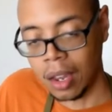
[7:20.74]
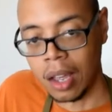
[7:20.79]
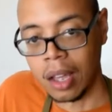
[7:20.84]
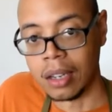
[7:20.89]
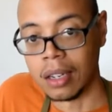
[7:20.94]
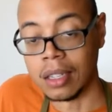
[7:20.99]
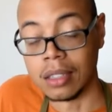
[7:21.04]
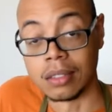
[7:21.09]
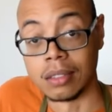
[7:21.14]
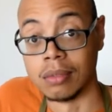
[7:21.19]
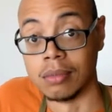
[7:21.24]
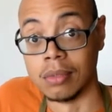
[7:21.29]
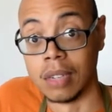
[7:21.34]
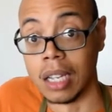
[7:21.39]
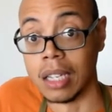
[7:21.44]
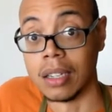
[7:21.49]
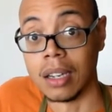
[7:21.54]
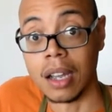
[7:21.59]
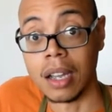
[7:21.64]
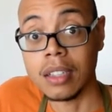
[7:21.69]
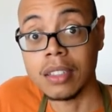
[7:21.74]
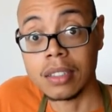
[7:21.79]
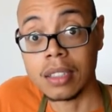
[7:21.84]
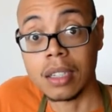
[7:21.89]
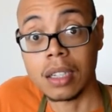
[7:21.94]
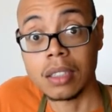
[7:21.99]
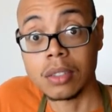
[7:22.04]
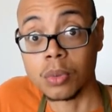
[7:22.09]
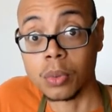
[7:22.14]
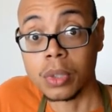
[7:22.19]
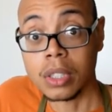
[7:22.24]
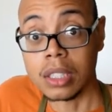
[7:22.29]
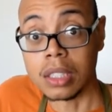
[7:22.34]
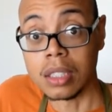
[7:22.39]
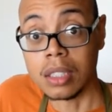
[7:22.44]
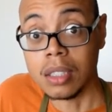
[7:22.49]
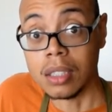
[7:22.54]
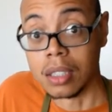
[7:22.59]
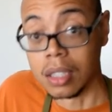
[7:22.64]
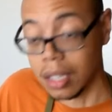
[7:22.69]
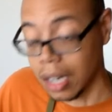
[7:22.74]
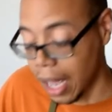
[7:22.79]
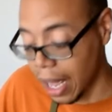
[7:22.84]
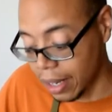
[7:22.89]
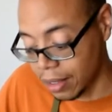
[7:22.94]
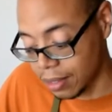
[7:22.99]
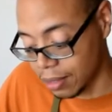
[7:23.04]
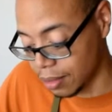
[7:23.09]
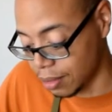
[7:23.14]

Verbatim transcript: it, it, it's, it's really good. I,